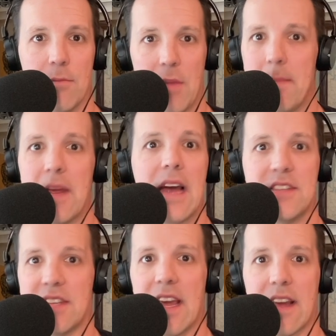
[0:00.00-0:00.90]
maybe
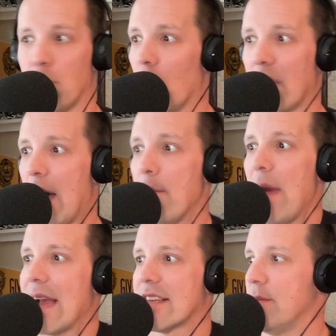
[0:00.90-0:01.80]
Isiaih will come
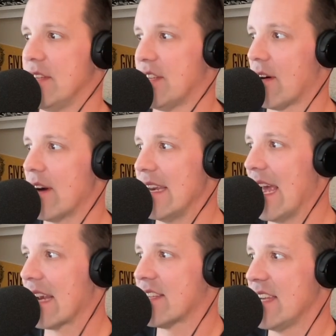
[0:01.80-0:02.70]
back to Missouri
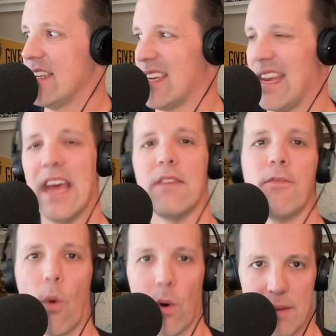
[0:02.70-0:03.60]
next season, hit
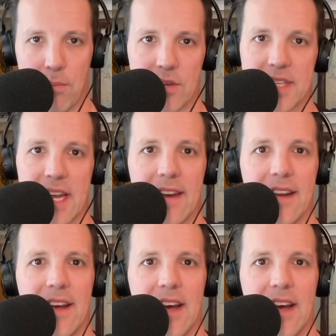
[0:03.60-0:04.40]
40%